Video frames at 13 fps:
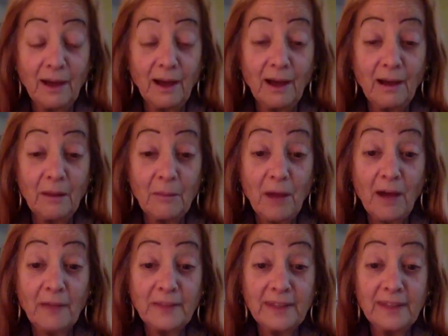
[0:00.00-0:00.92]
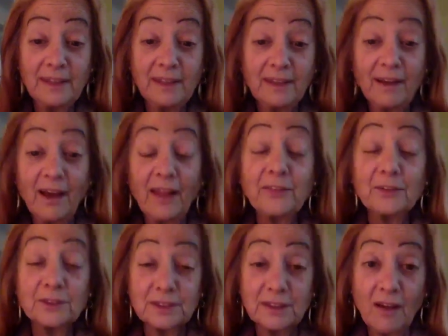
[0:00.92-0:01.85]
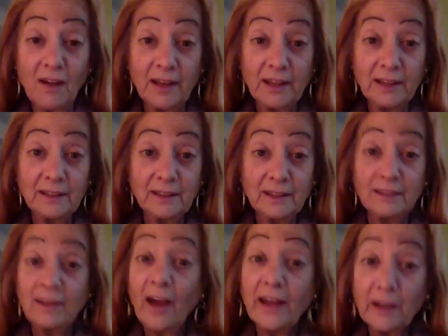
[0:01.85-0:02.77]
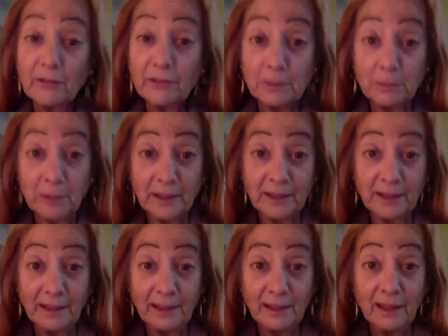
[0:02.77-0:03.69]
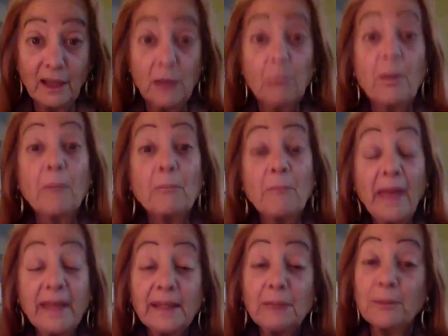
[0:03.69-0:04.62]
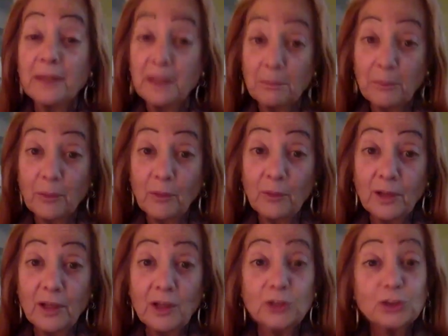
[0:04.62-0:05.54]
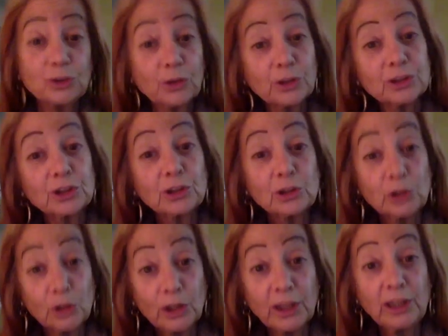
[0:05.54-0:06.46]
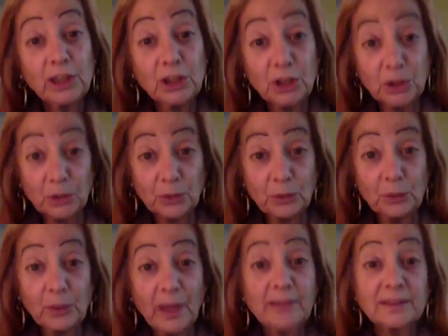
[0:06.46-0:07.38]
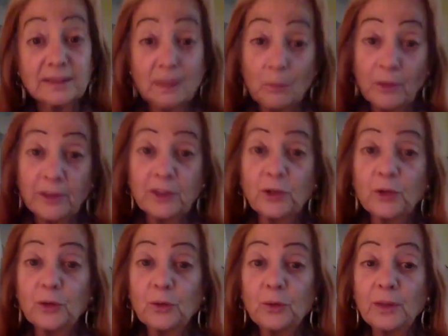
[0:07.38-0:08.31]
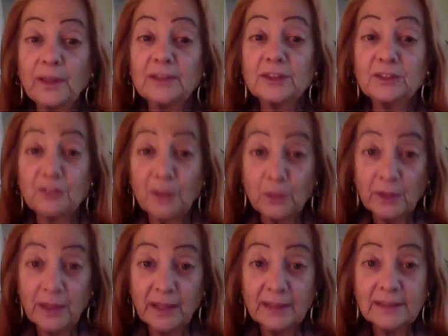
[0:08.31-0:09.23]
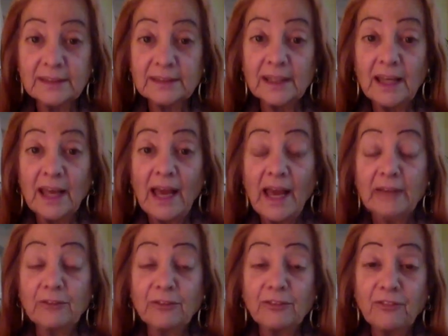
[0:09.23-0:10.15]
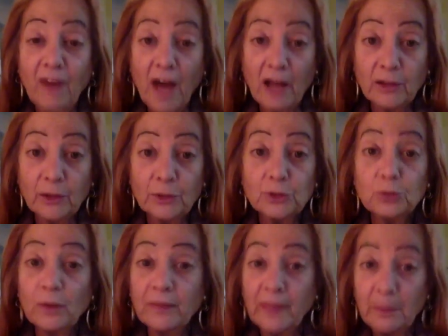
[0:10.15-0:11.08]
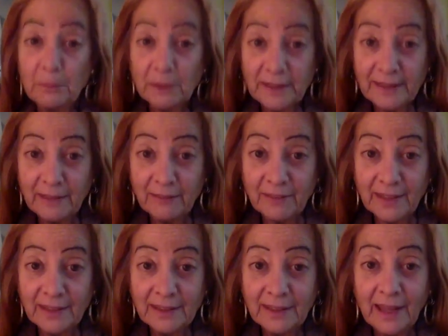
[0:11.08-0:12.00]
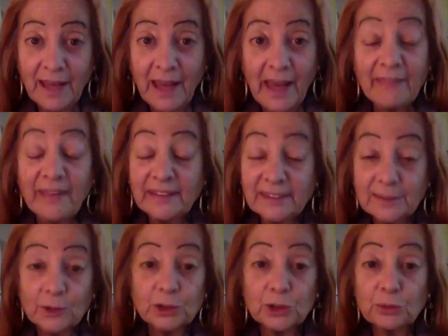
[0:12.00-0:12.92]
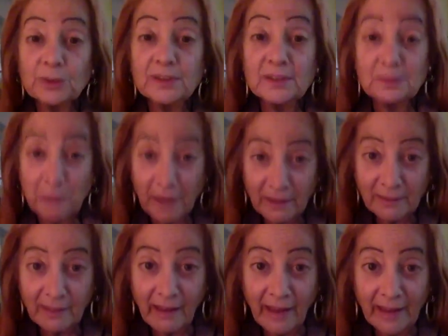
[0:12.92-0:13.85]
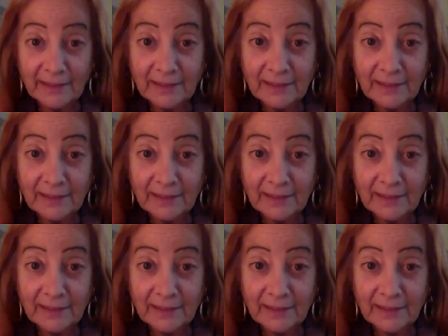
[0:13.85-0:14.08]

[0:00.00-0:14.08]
on the other side, not everybody, but many people start to look at you as someone who is focused and follows what they believe in, and they start to respect that.